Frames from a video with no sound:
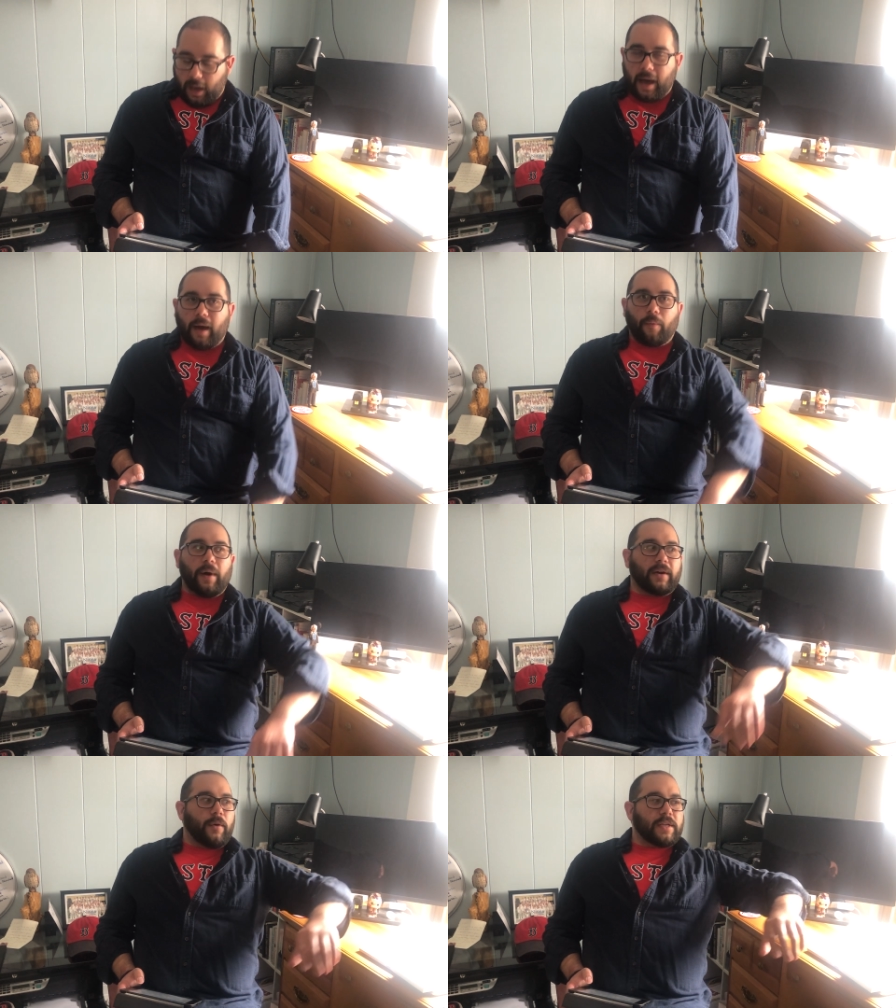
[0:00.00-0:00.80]

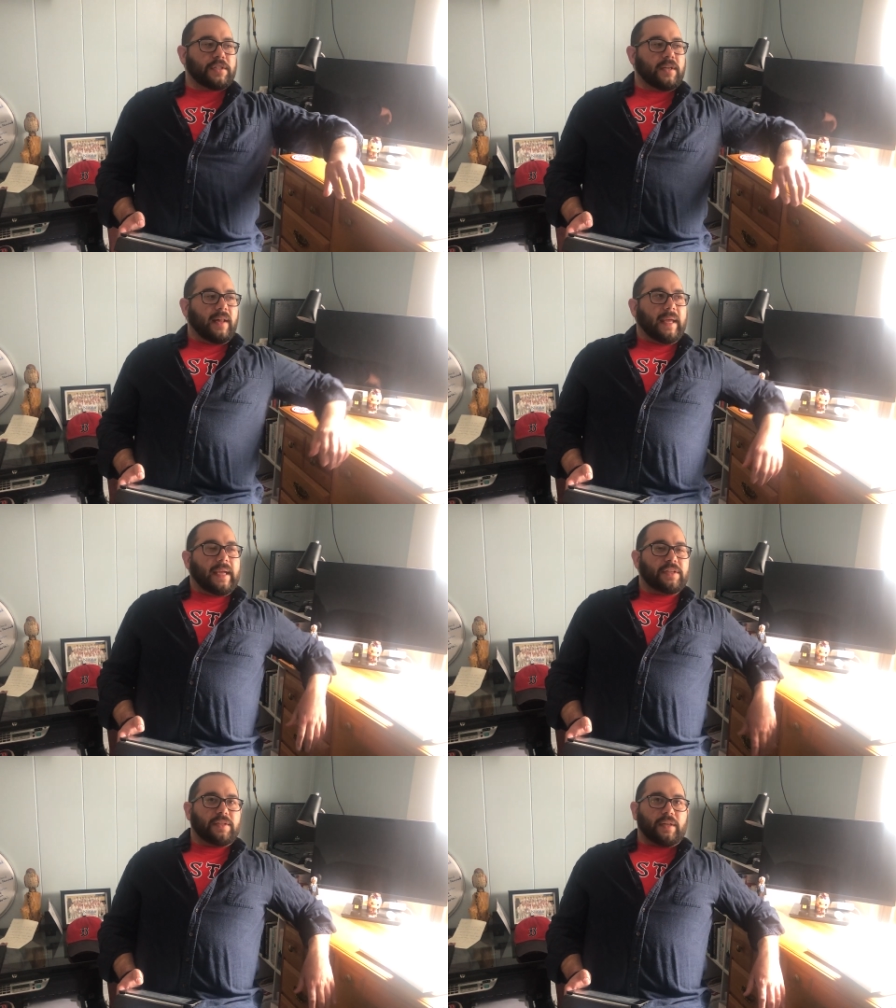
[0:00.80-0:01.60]
One question I'll
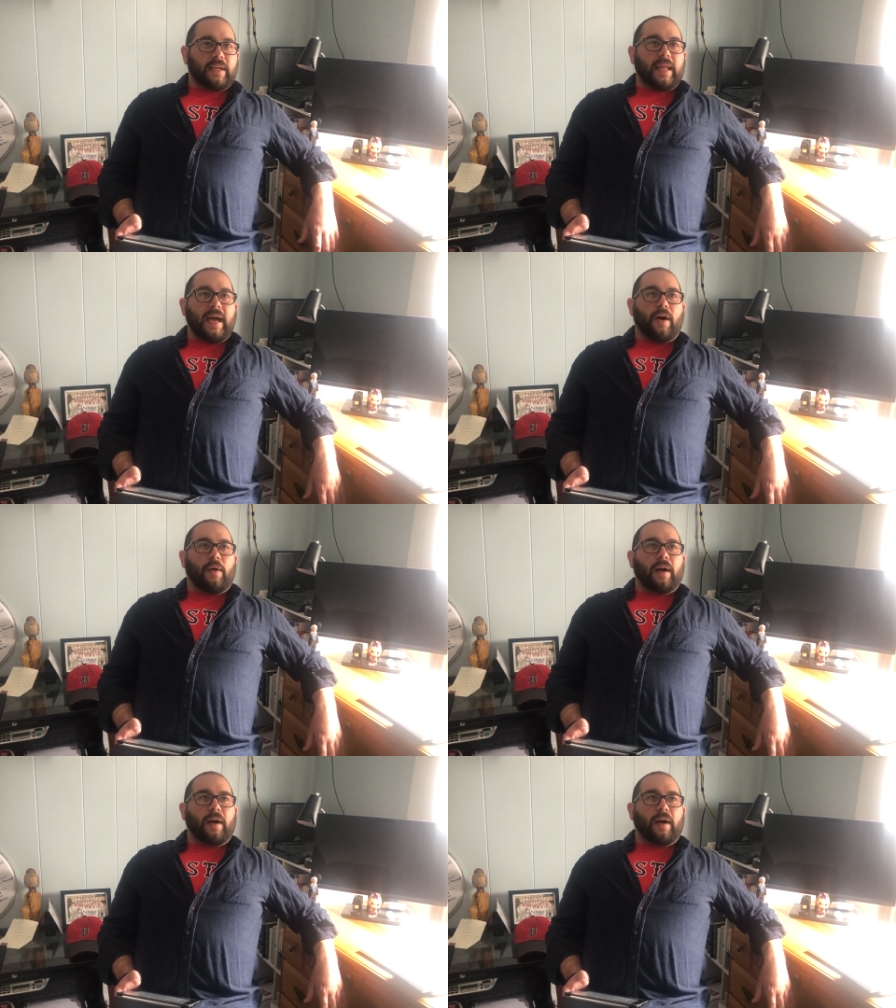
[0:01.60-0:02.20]
answer now.